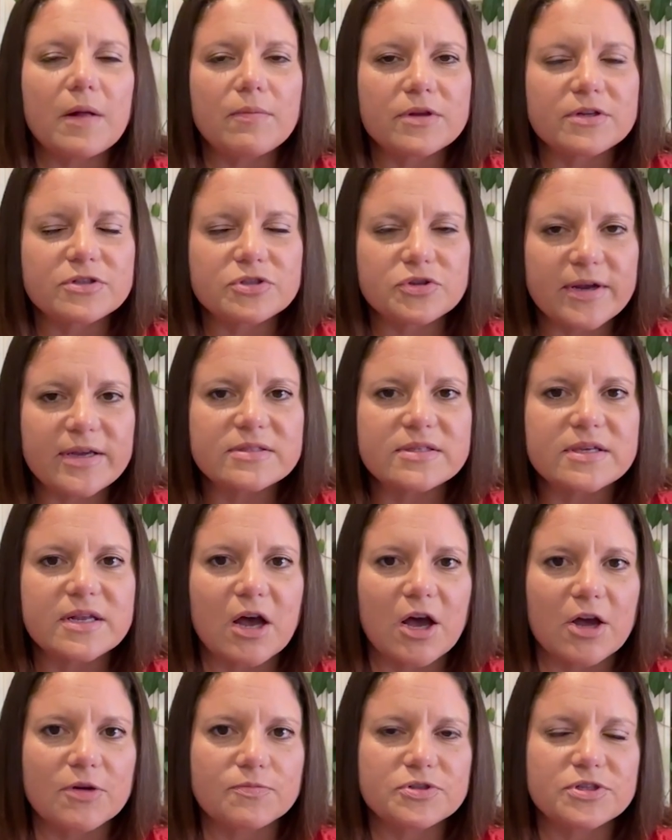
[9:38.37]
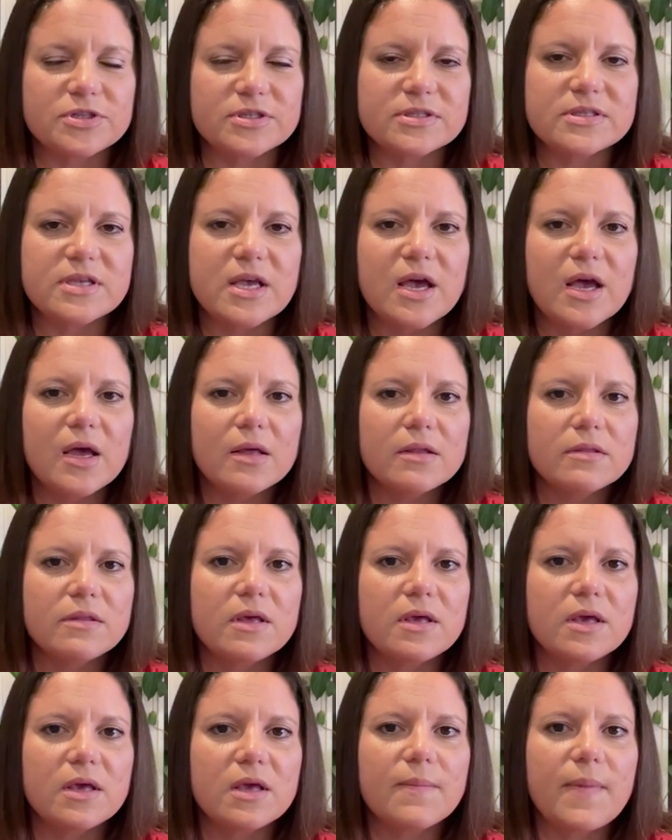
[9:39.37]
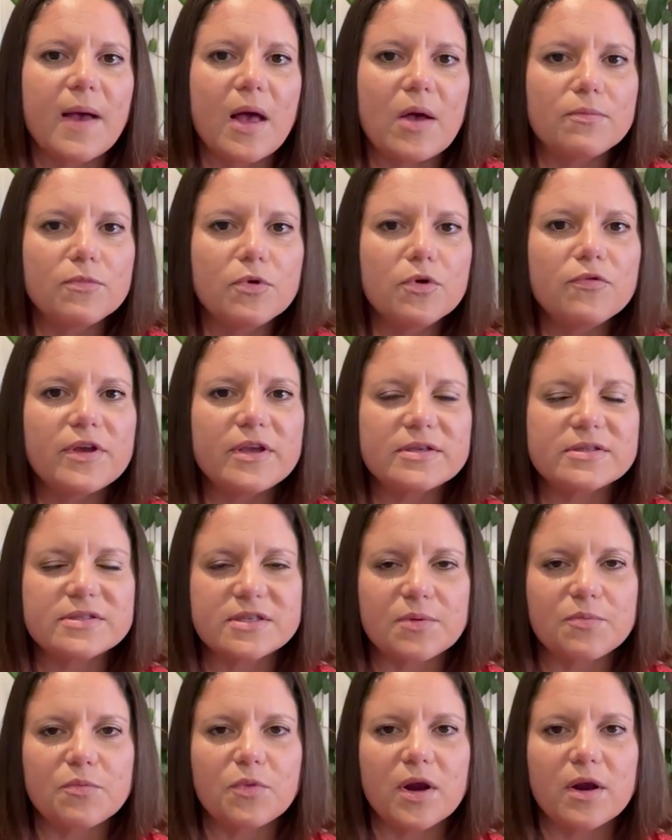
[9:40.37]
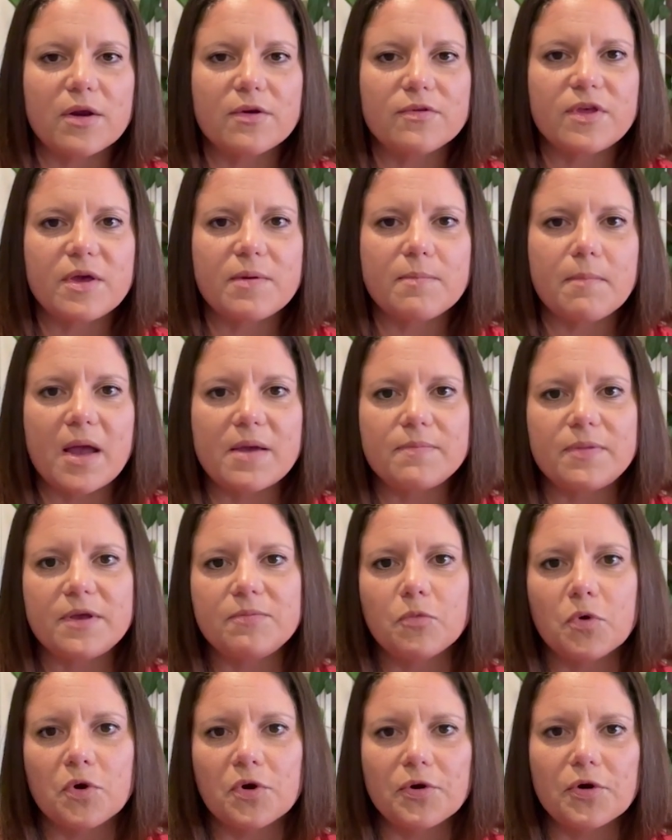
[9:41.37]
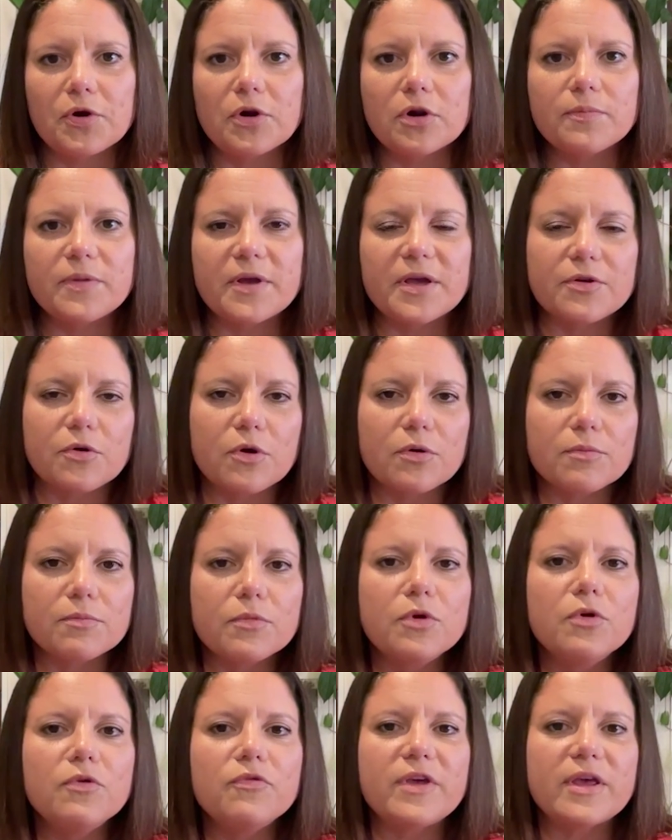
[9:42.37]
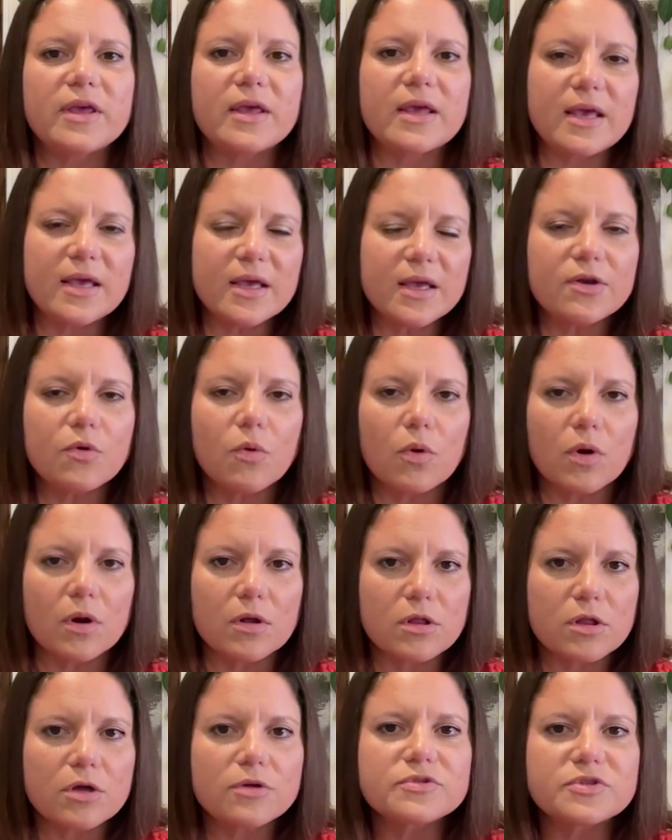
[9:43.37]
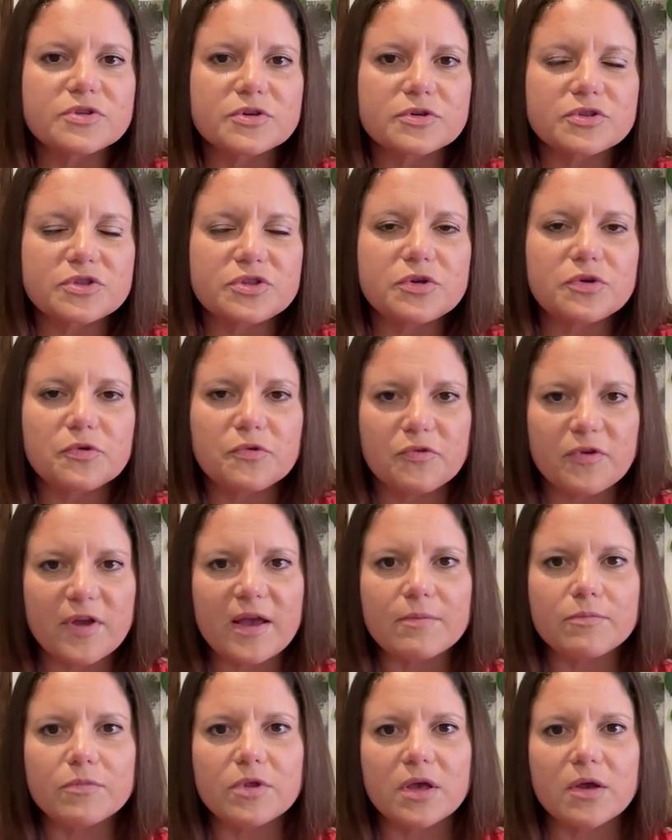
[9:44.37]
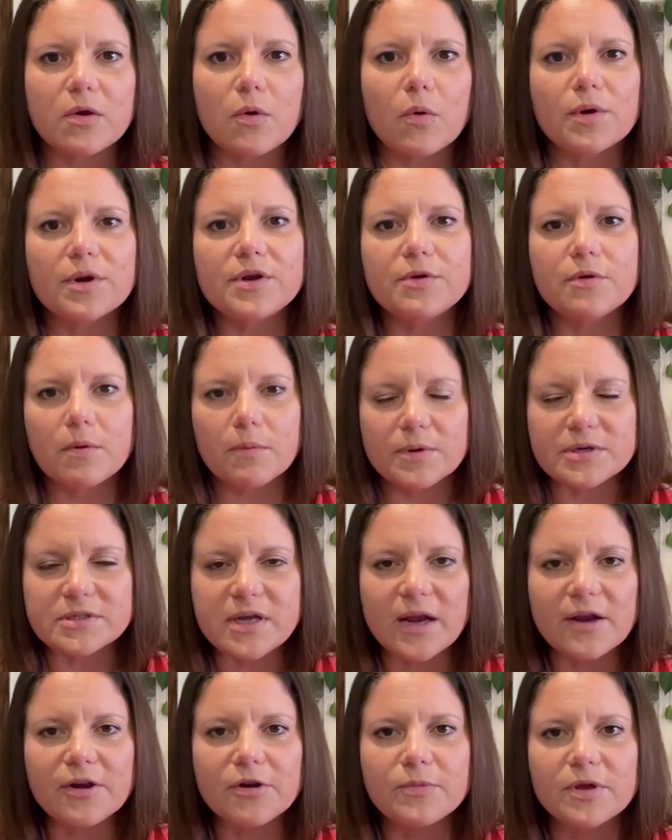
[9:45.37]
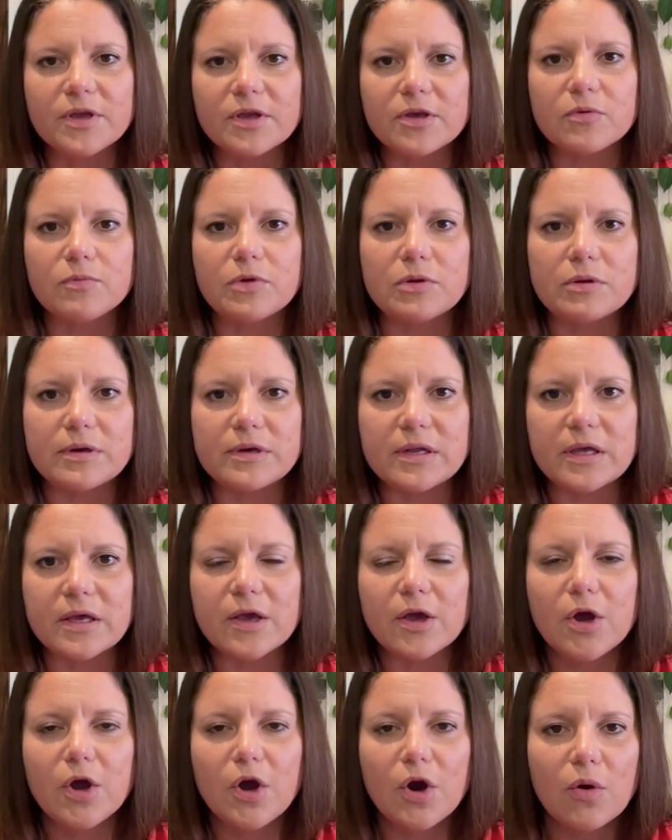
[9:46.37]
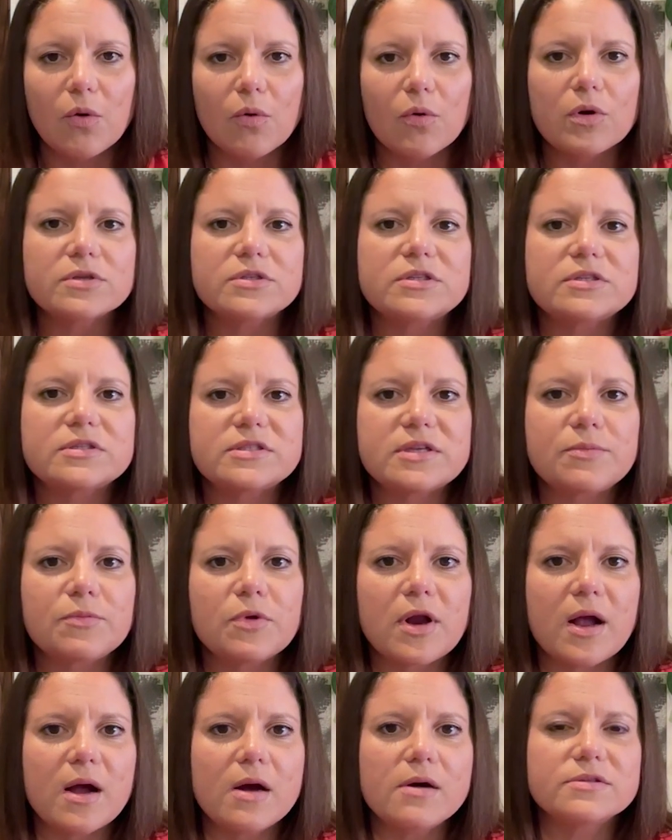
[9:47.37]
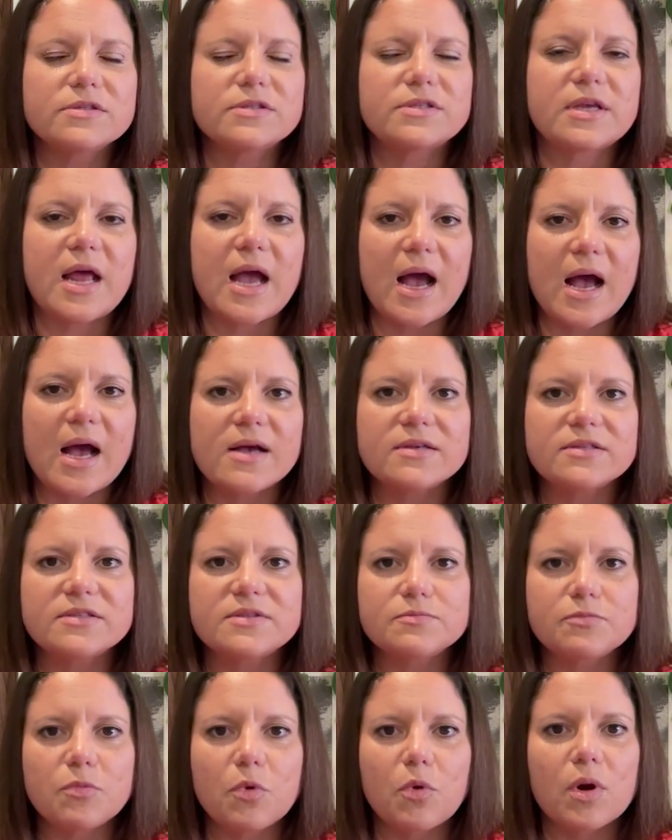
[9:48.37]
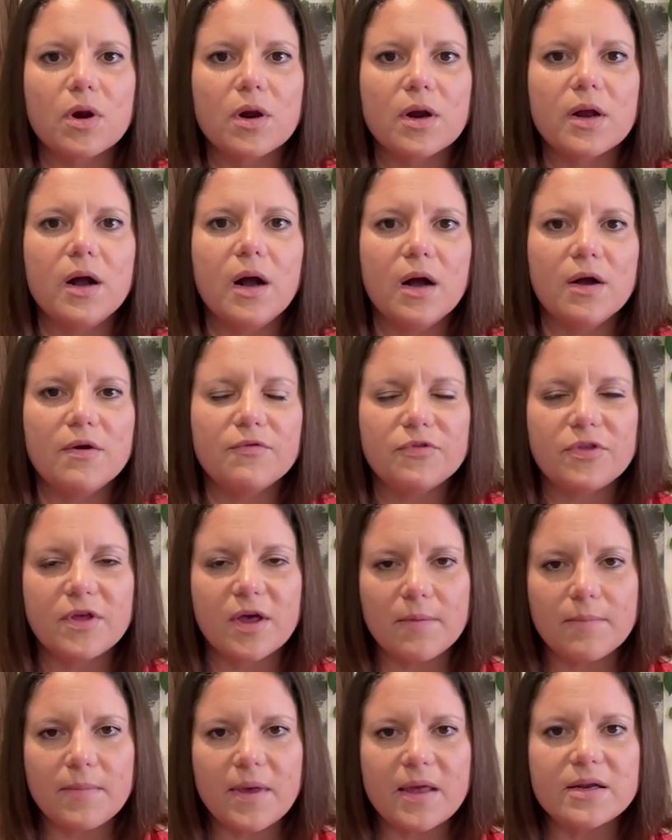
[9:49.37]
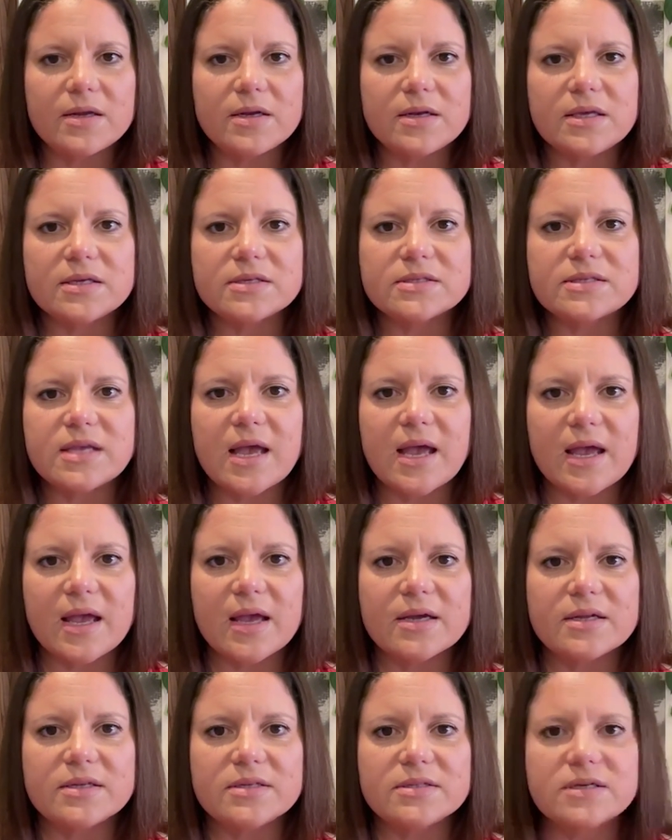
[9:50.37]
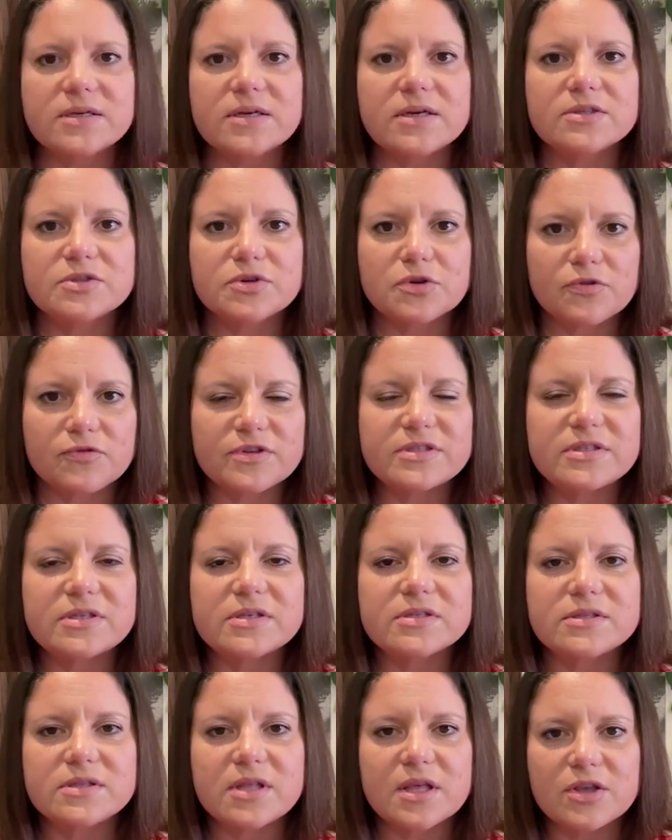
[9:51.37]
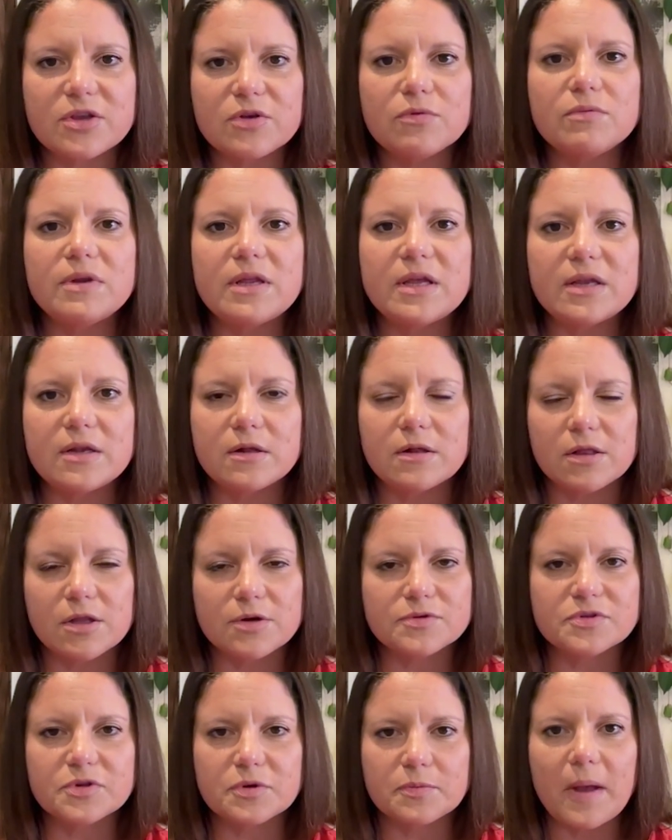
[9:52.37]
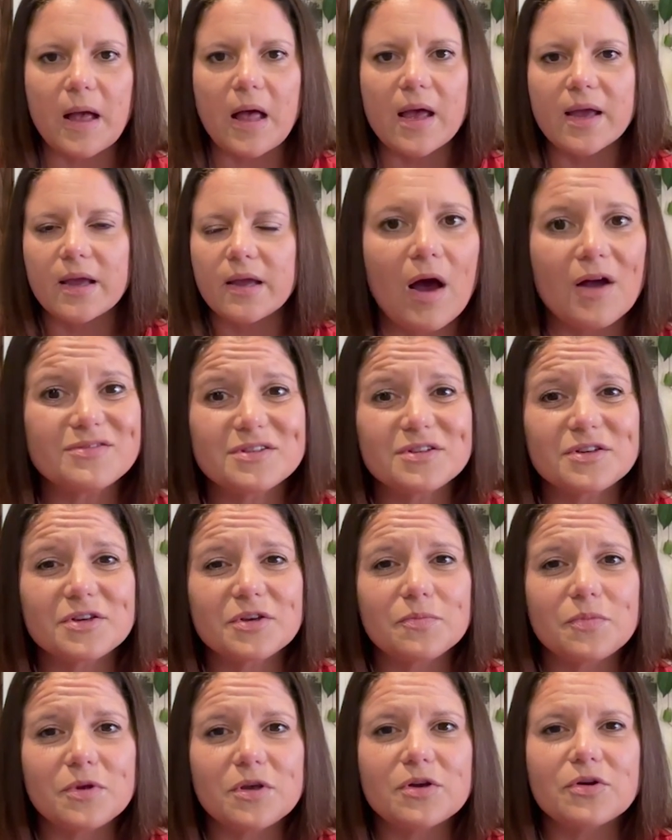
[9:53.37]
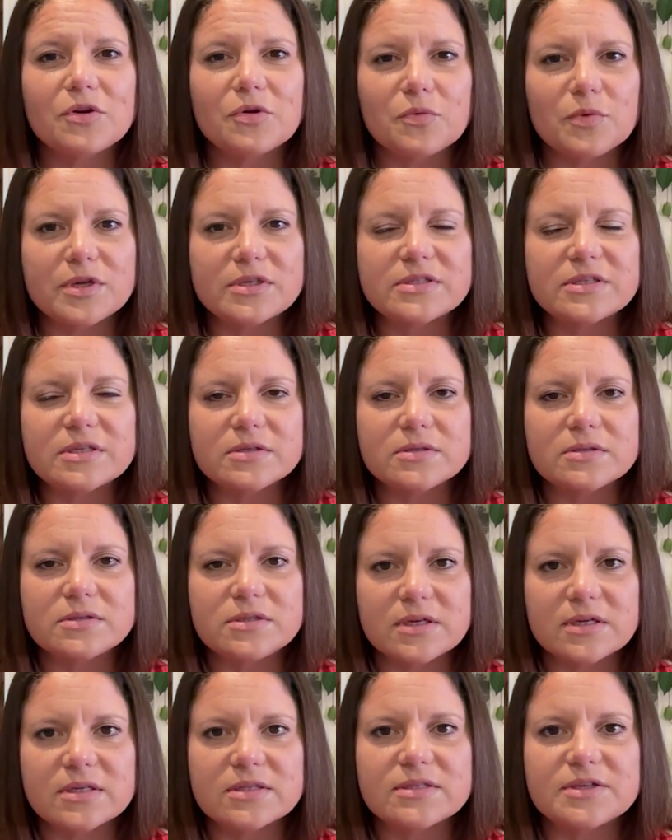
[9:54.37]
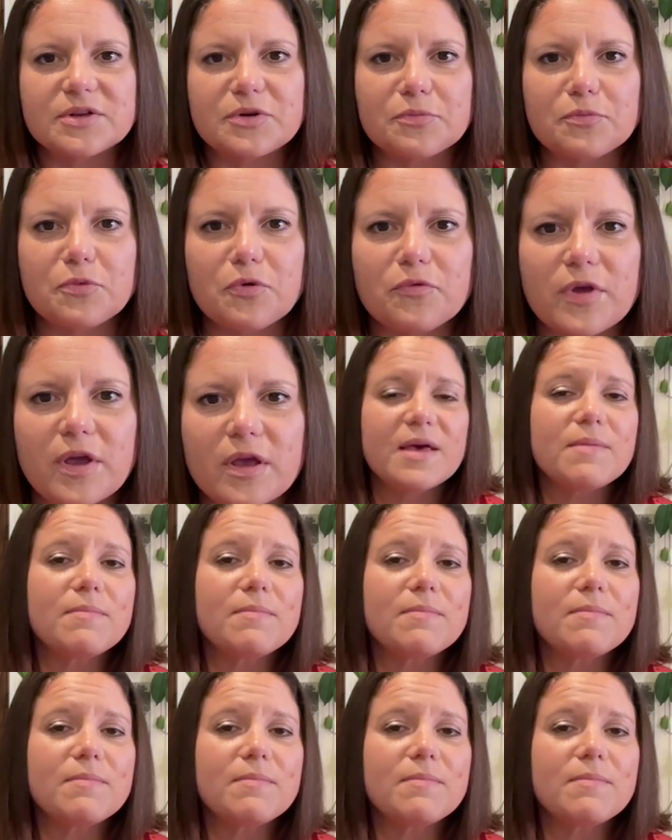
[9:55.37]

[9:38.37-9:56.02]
public transit options. Thinking about moving somewhere that might be more urban, or moving in or closer to family, or into a retirement community, or to somewhere else that has more of the amenities and services that you need closer by, often can be a good reason to consider moving.